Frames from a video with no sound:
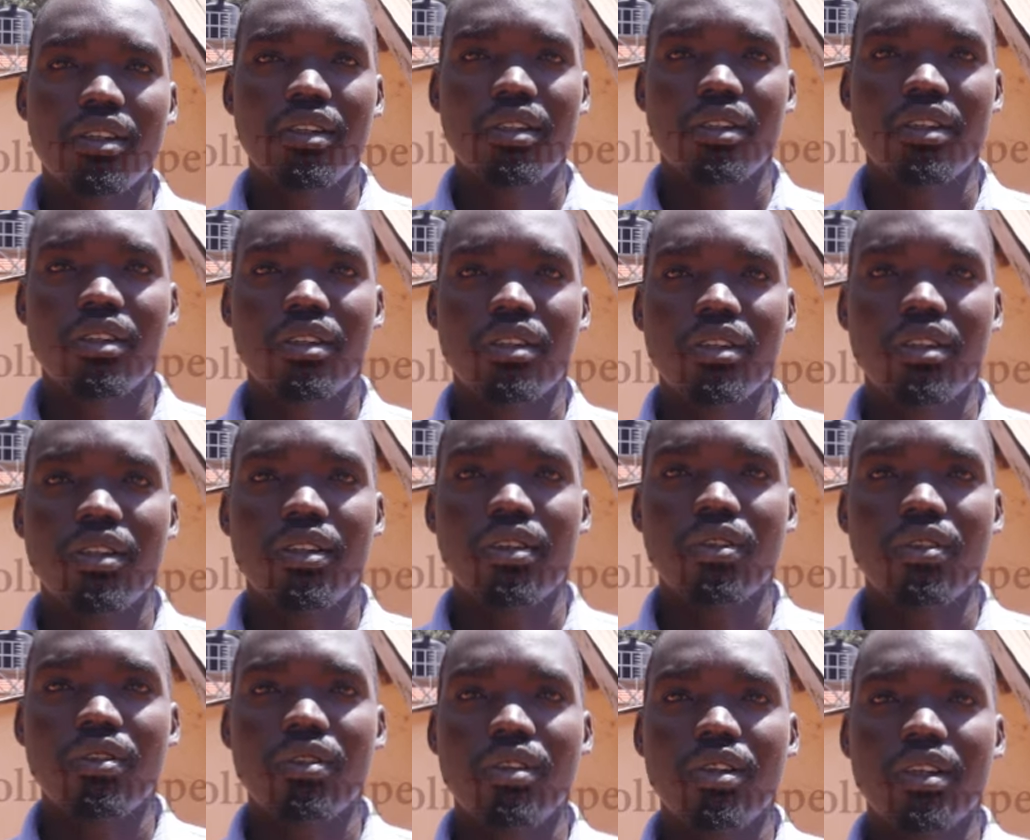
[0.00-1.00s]
You
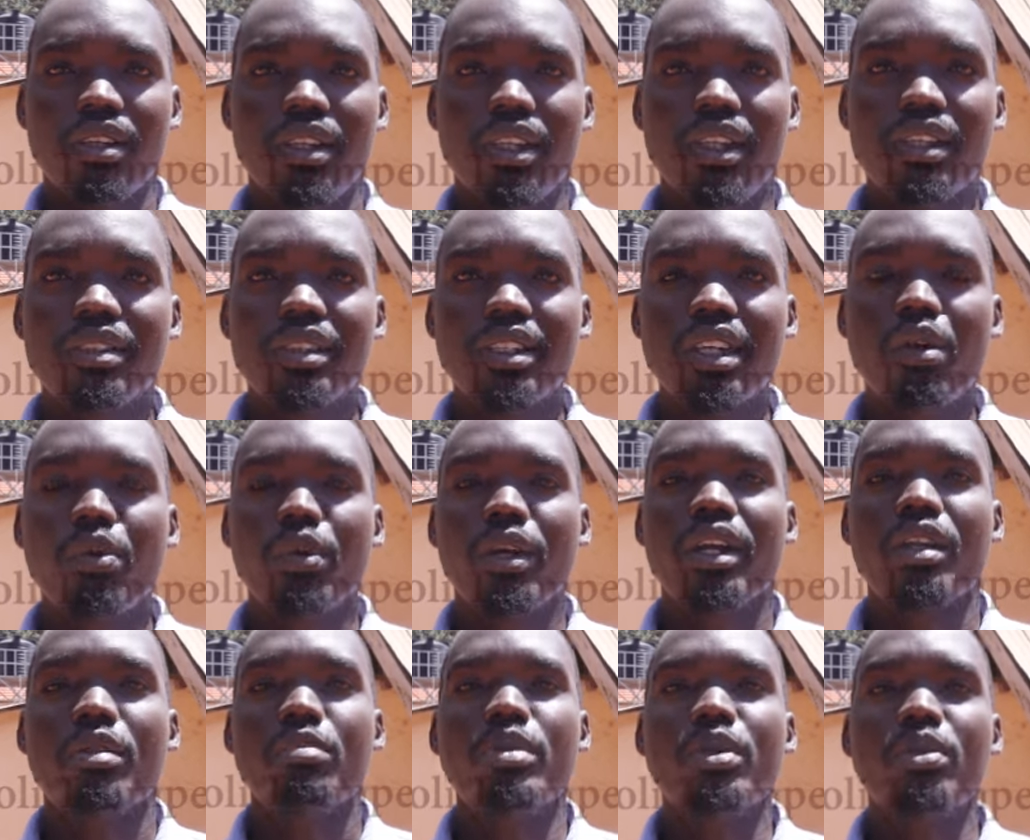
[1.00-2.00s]
know, let's see how we
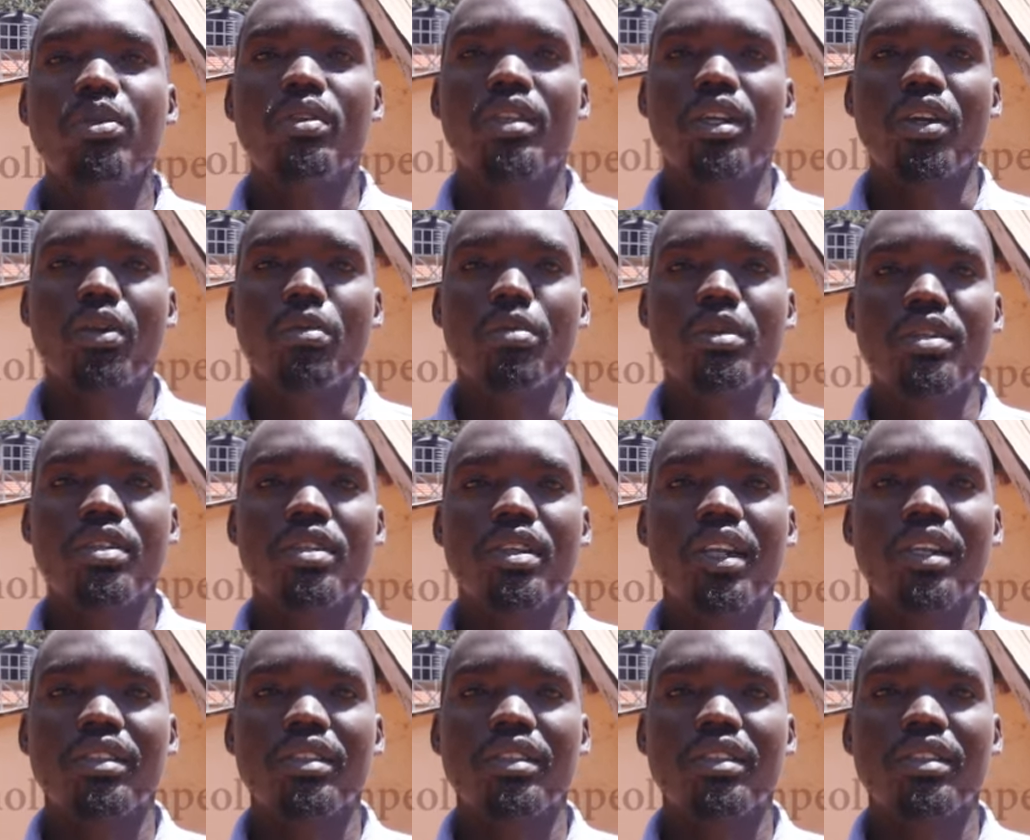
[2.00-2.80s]
can build the community.